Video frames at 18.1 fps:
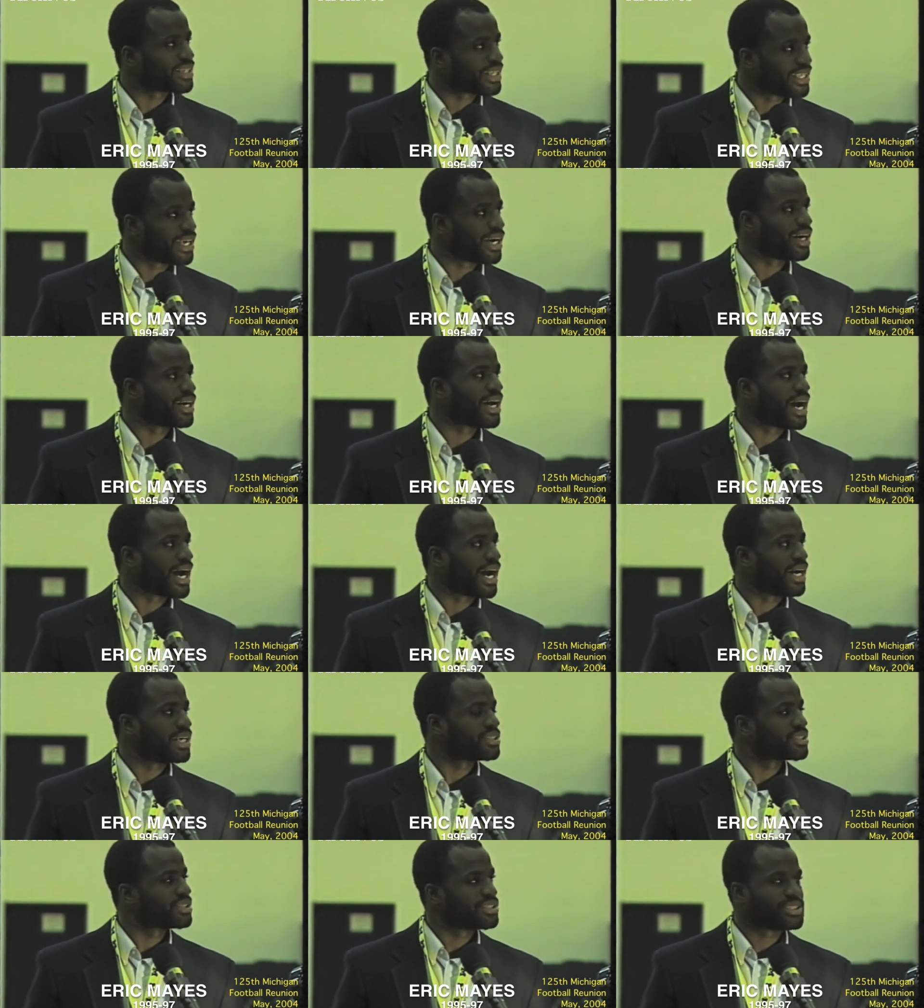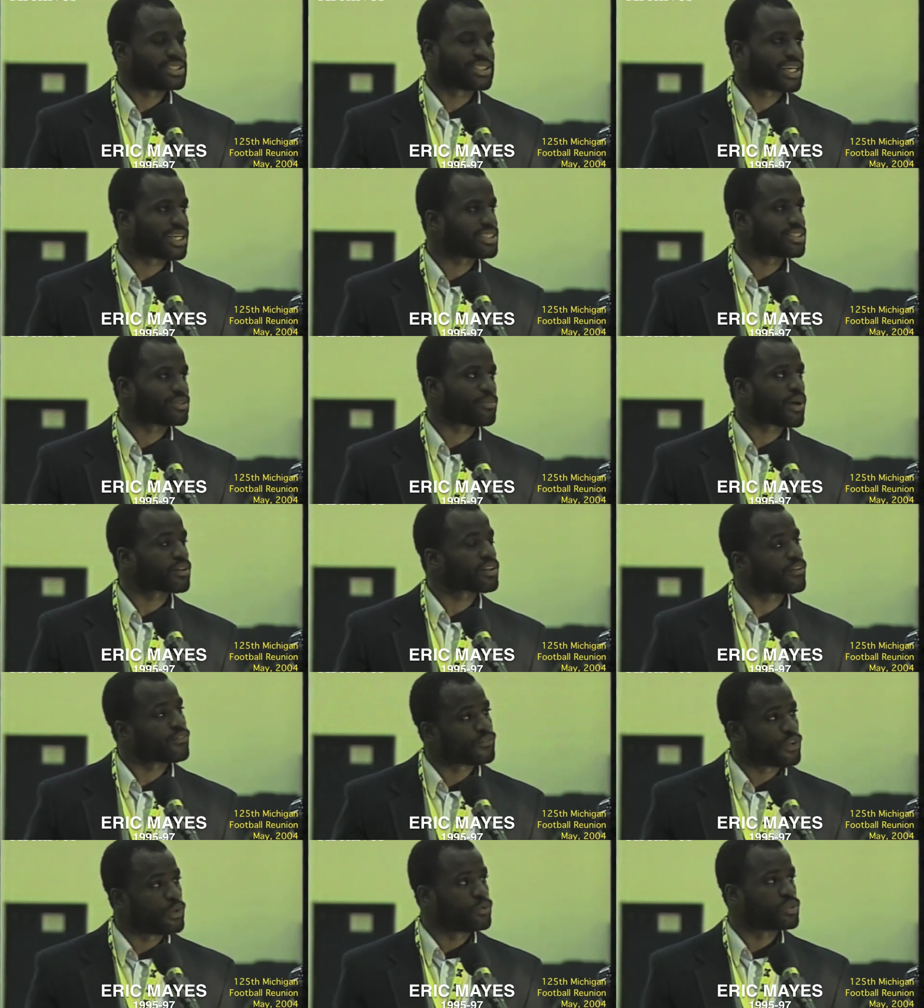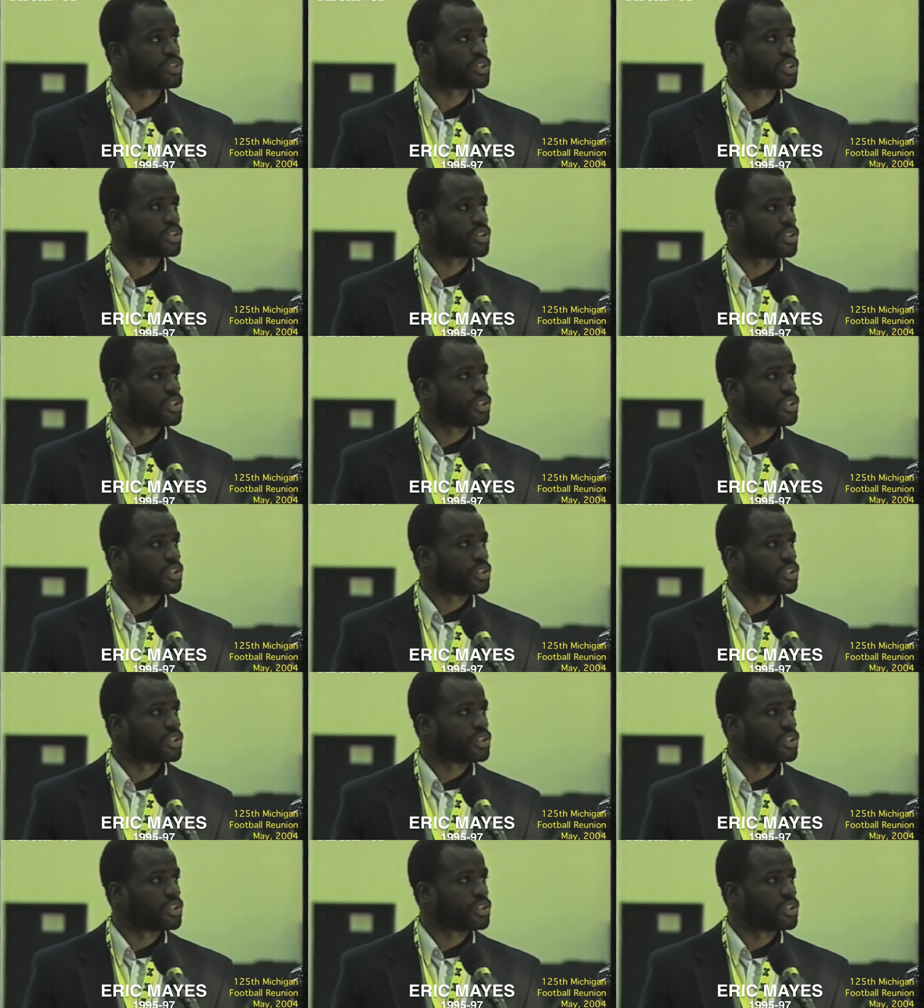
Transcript: the young guys, because he said it's about the future,